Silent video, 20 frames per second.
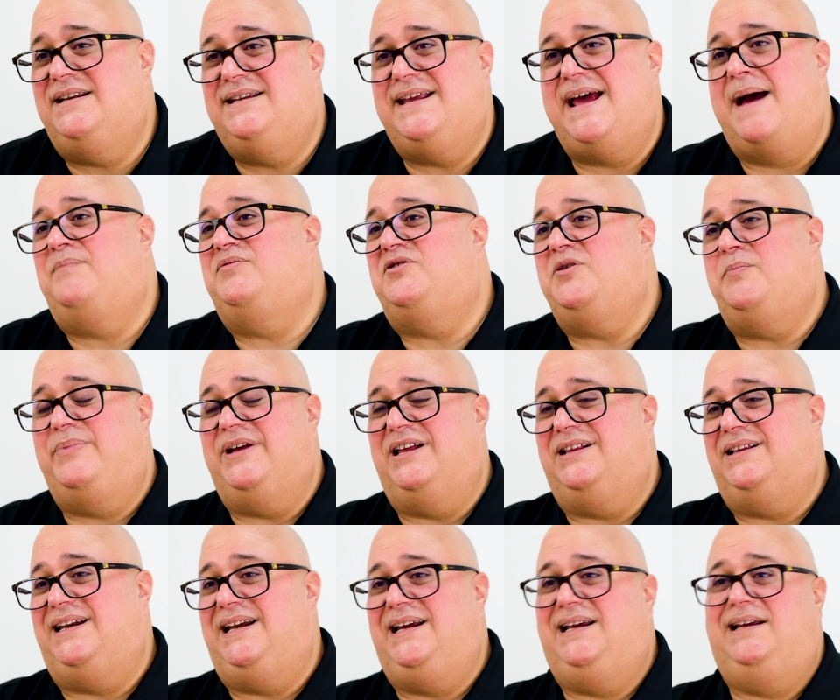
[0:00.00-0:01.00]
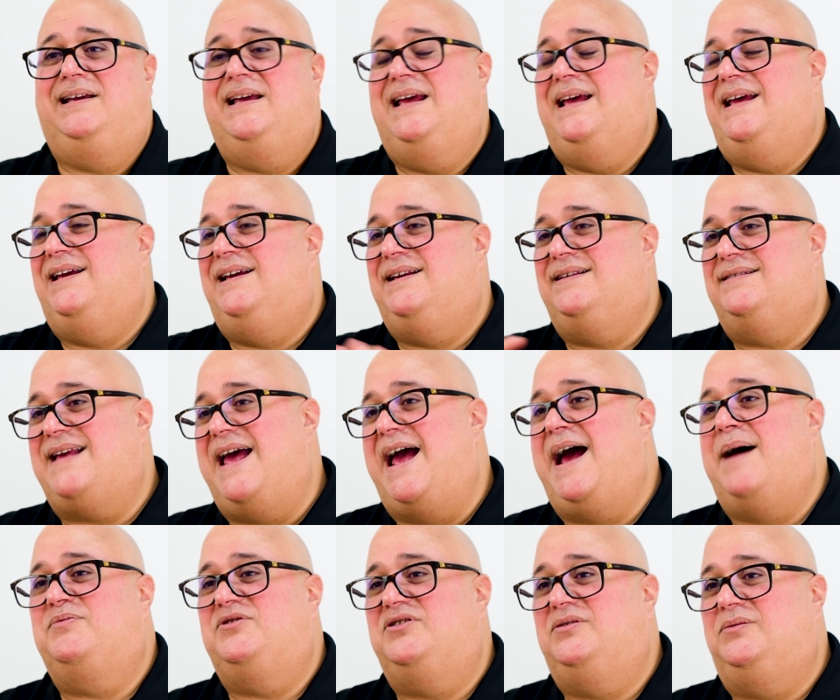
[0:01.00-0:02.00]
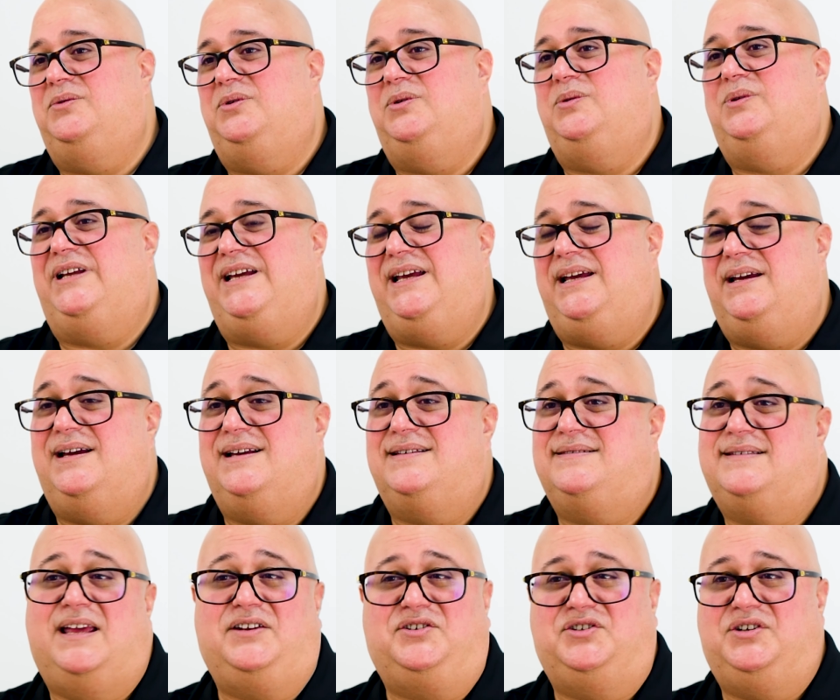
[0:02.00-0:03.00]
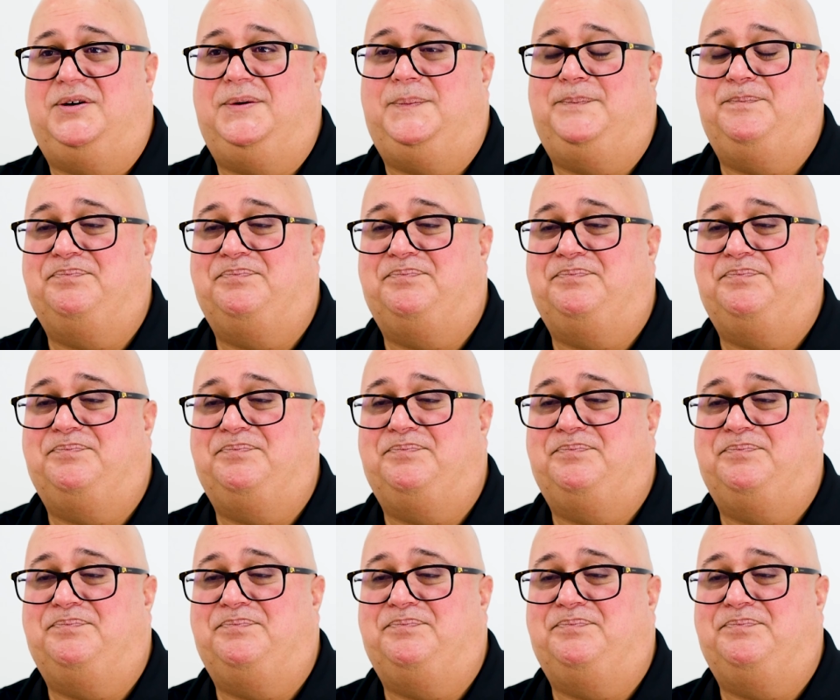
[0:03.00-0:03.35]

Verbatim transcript: Adaptability is absolutely essential